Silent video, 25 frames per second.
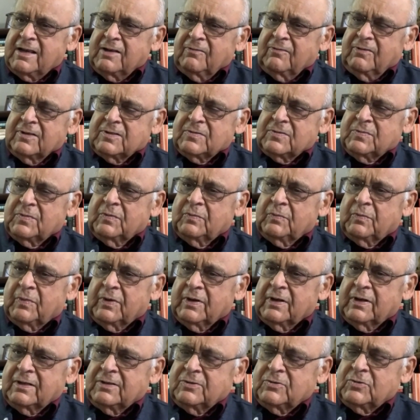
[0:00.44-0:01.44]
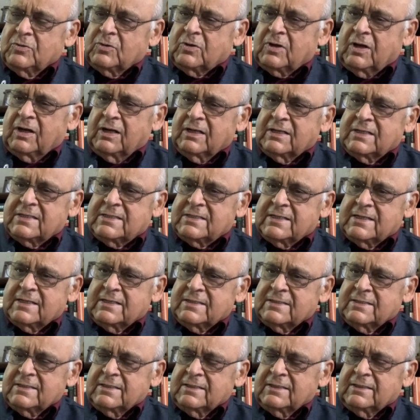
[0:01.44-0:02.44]
The narrative has been built,
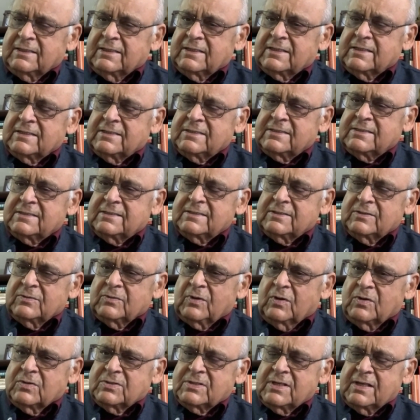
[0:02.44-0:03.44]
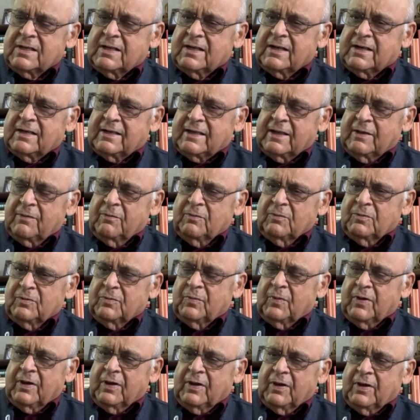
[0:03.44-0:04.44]
you can't change it. This was an
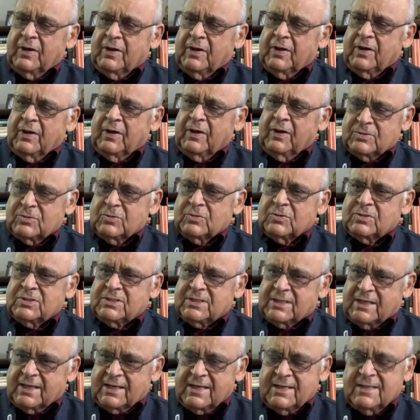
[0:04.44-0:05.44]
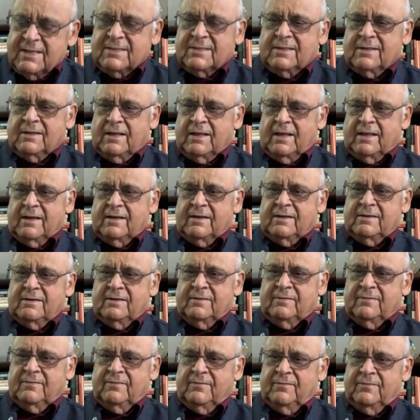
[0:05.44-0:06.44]
attempt by the Soviets to change the
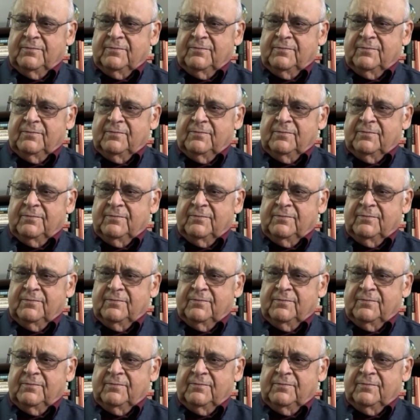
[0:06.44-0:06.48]
narrative.